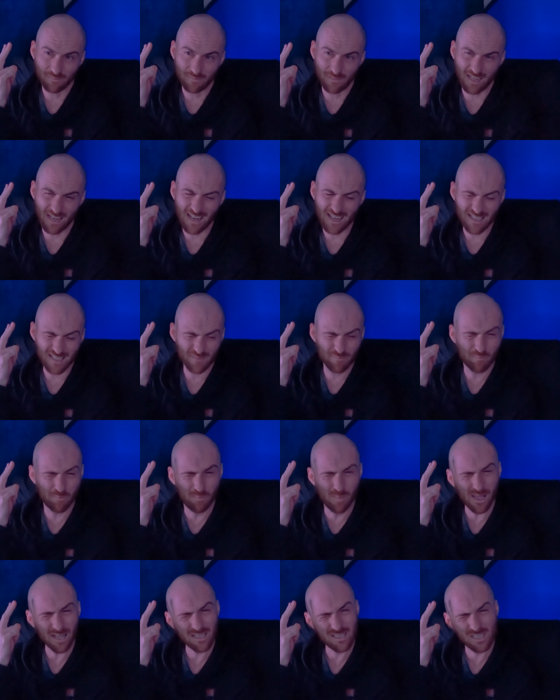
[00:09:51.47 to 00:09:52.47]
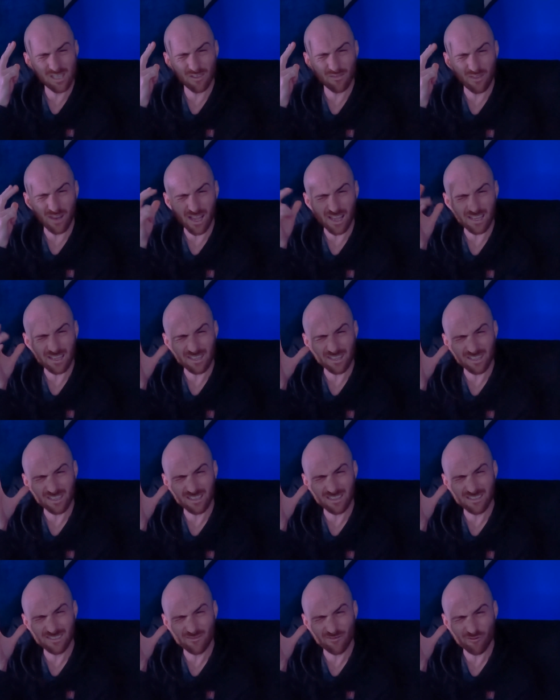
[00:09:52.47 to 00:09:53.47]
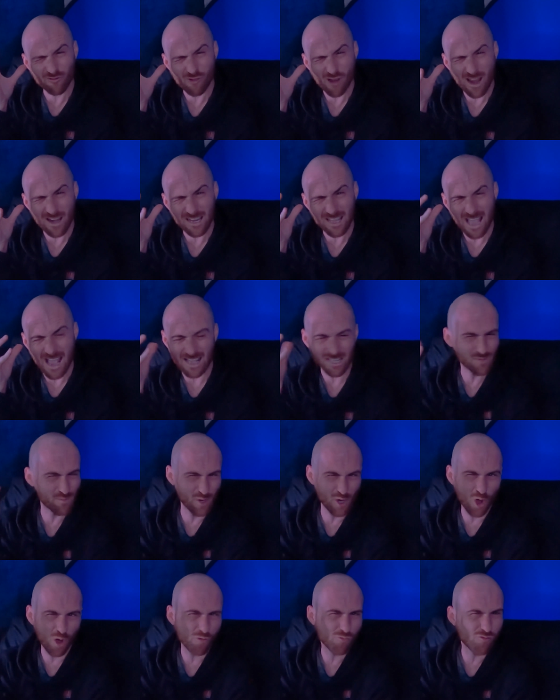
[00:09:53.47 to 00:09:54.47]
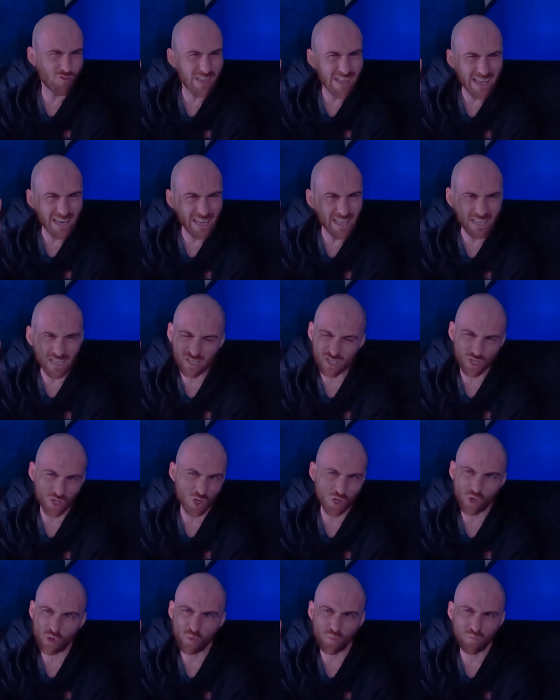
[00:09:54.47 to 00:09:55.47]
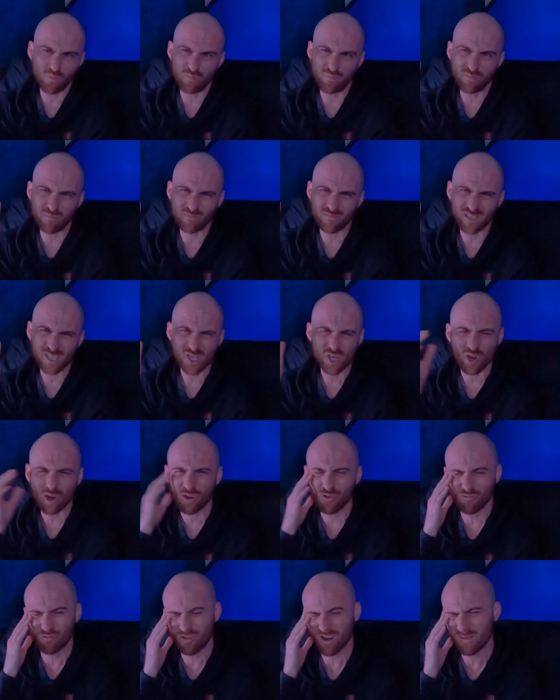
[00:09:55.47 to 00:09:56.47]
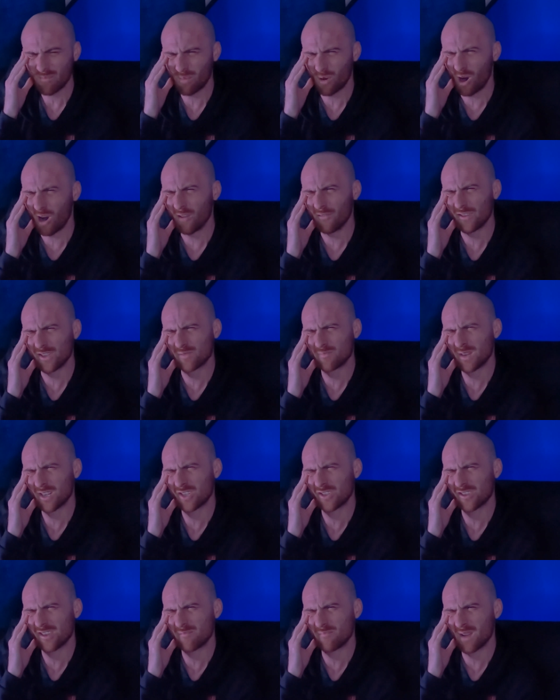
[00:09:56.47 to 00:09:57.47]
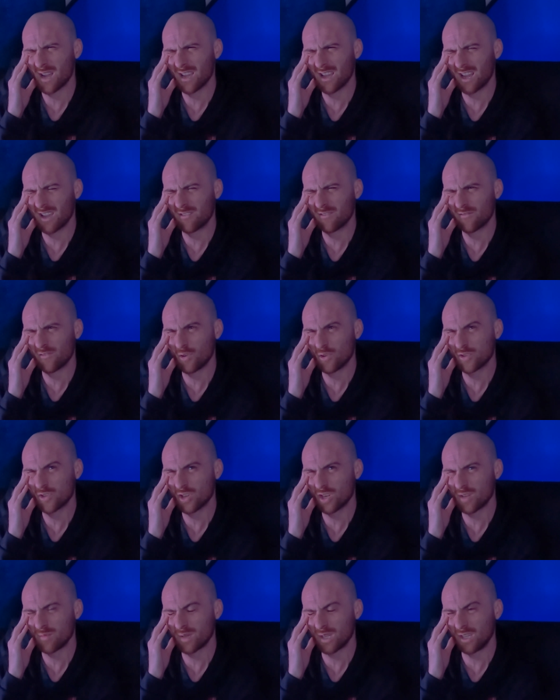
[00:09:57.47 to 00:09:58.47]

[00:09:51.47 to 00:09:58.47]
there is bits of like thread, yes, but not really. So it's not a rip-off as much as it might I thought it was going to